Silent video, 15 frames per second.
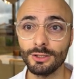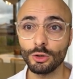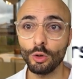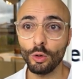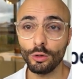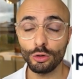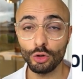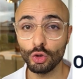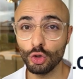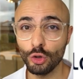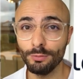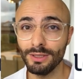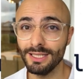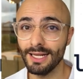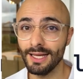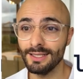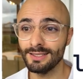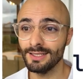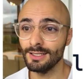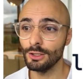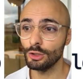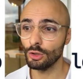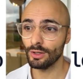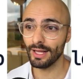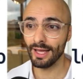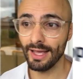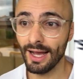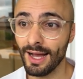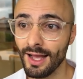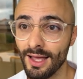called
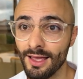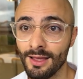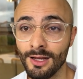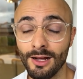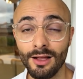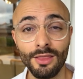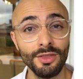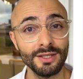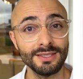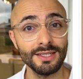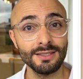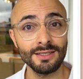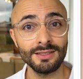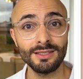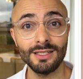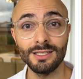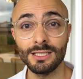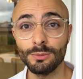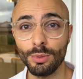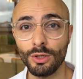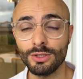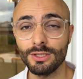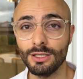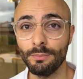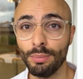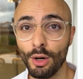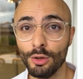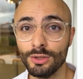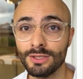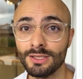Superdata.ai. This isn't a sponsored
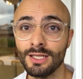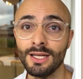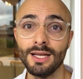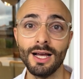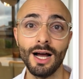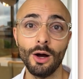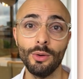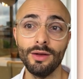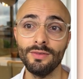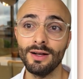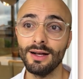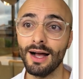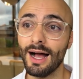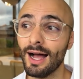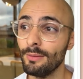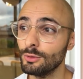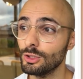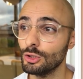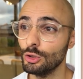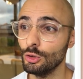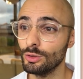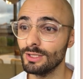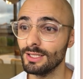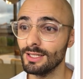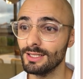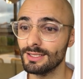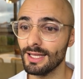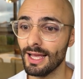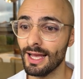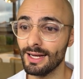post. However, I'm just using
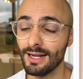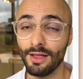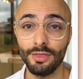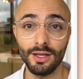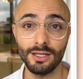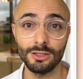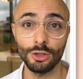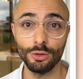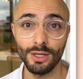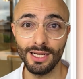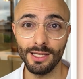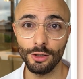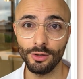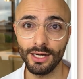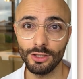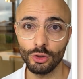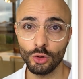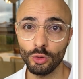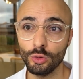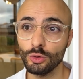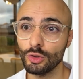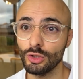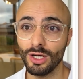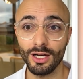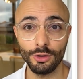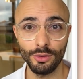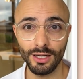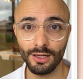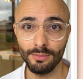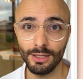it and I think it's a really great tool. So I'd
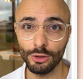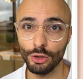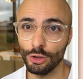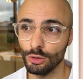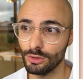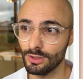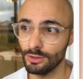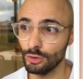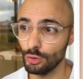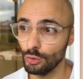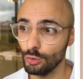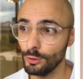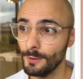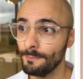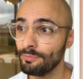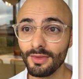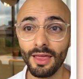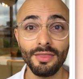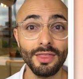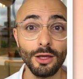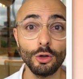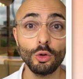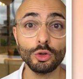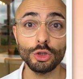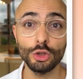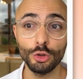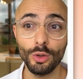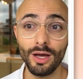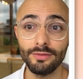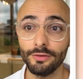recommend you use it too. They also
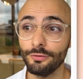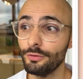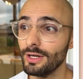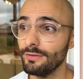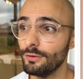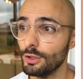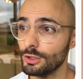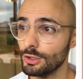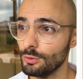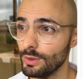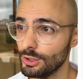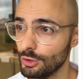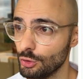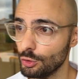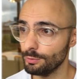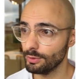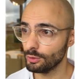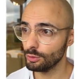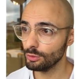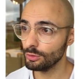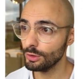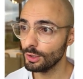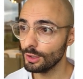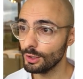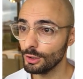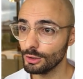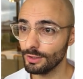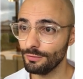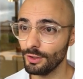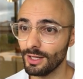do have a free version, which is super cool.
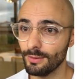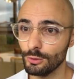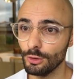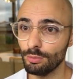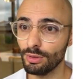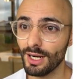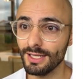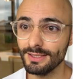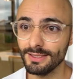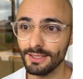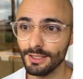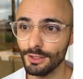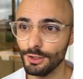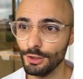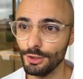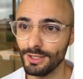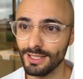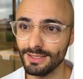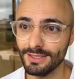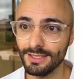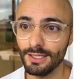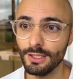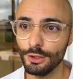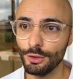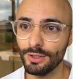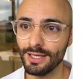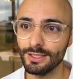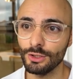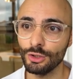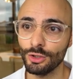So if you come to pricing, you can see you
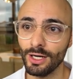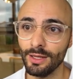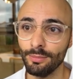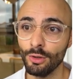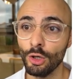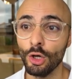can scrape